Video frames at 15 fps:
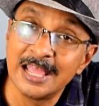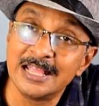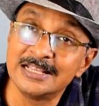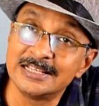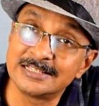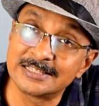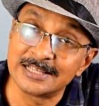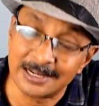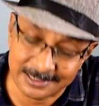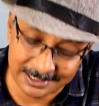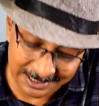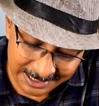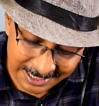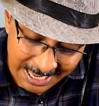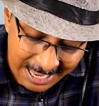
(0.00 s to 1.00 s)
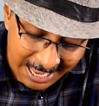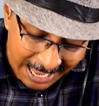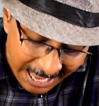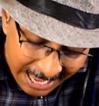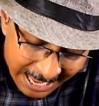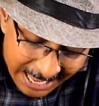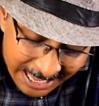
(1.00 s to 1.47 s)
circle,
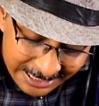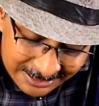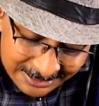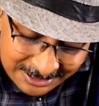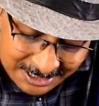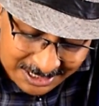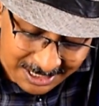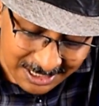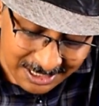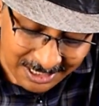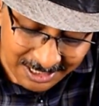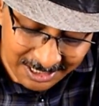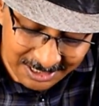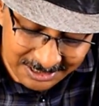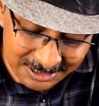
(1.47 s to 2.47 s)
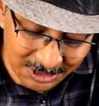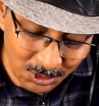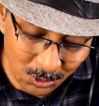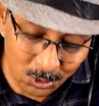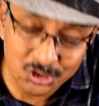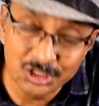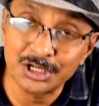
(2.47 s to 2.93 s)
and it
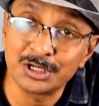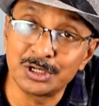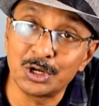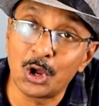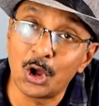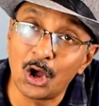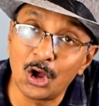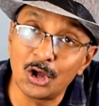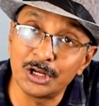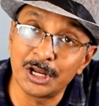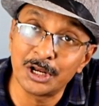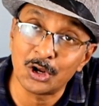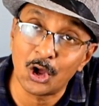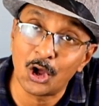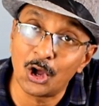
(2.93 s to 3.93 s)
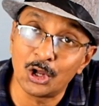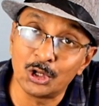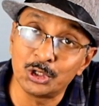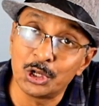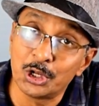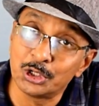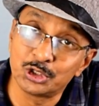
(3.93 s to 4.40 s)
goes on and on
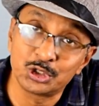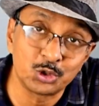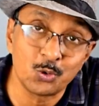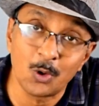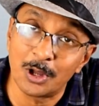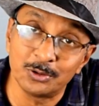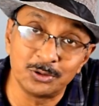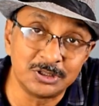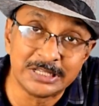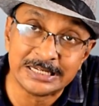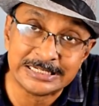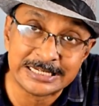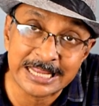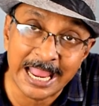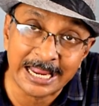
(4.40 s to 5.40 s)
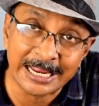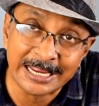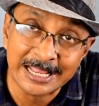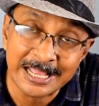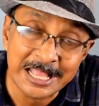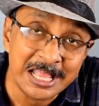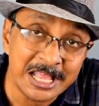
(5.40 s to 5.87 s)
throughout the deck.
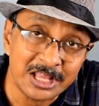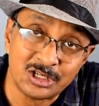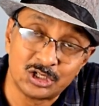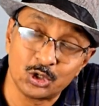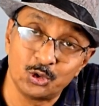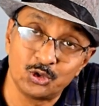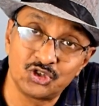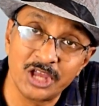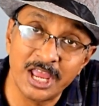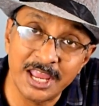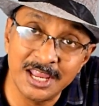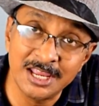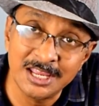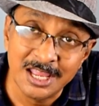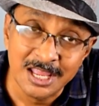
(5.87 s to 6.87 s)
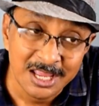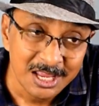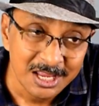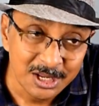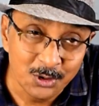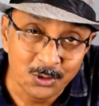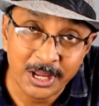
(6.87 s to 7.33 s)
So saying,
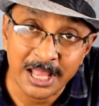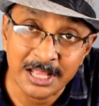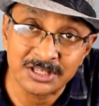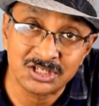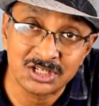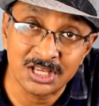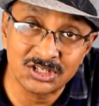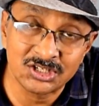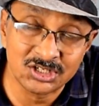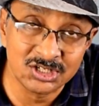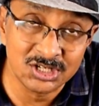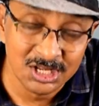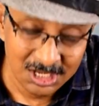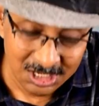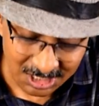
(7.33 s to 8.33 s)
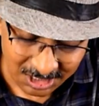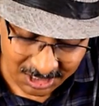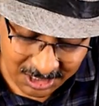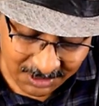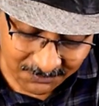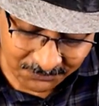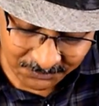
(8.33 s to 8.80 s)
you can just
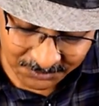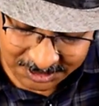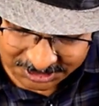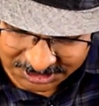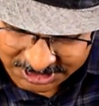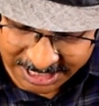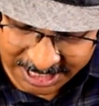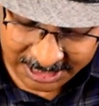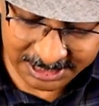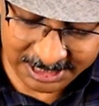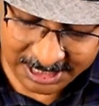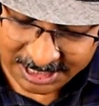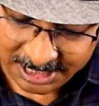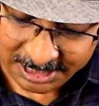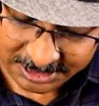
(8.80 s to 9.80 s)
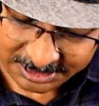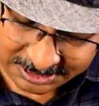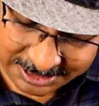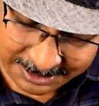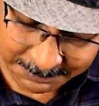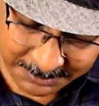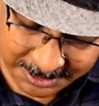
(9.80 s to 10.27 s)
give the deck
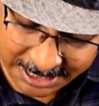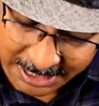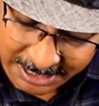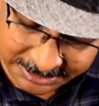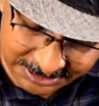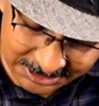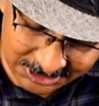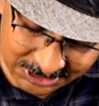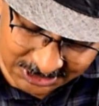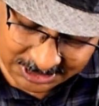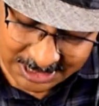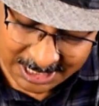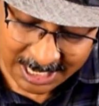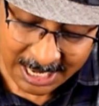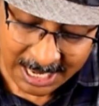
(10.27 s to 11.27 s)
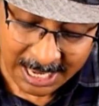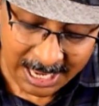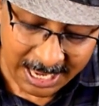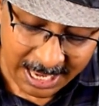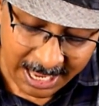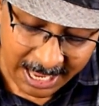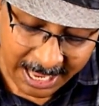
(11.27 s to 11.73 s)
some cuts,
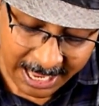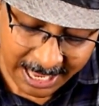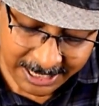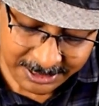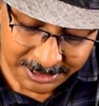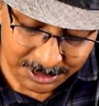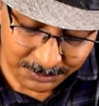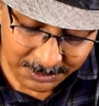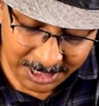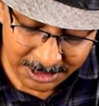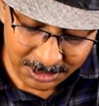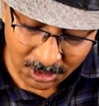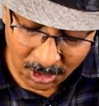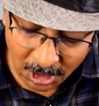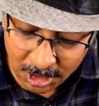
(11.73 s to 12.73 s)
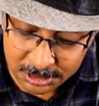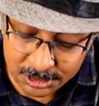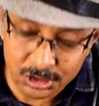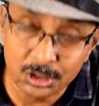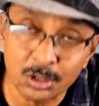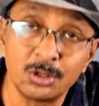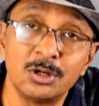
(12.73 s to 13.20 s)
and you can
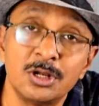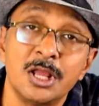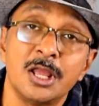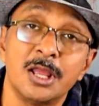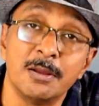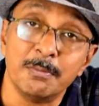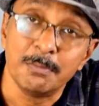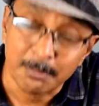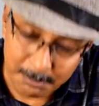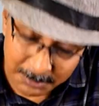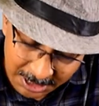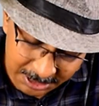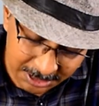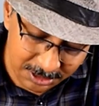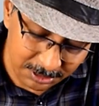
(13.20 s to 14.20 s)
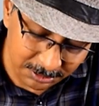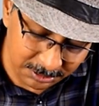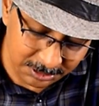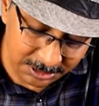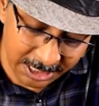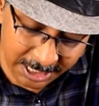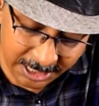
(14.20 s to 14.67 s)
also make your
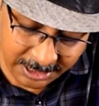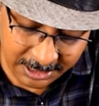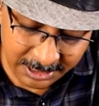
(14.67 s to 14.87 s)
deck,